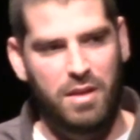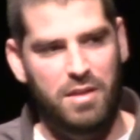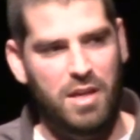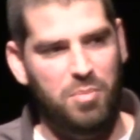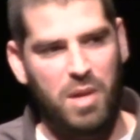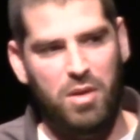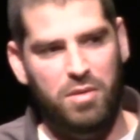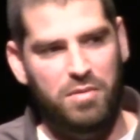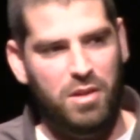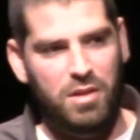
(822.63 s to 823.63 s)
And that
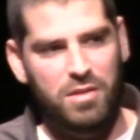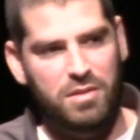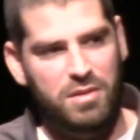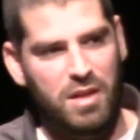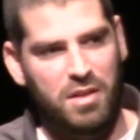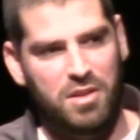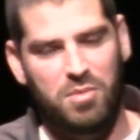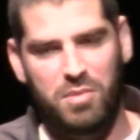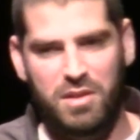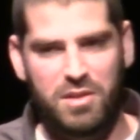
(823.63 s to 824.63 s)
power of the heart does not
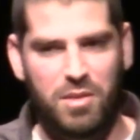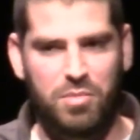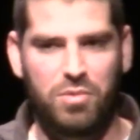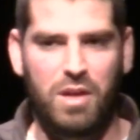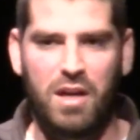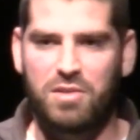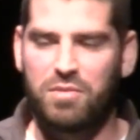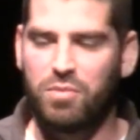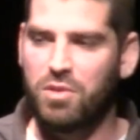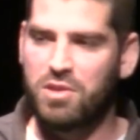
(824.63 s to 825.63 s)
come except through acts
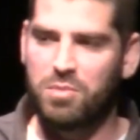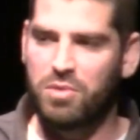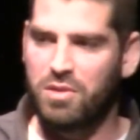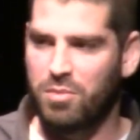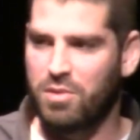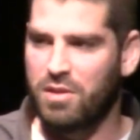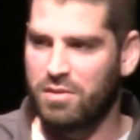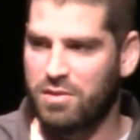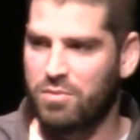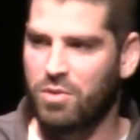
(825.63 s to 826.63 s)
of worship when nobody
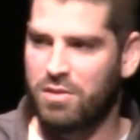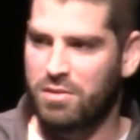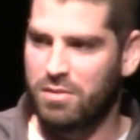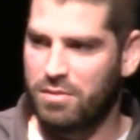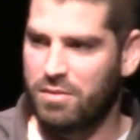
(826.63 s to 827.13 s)
else is watching.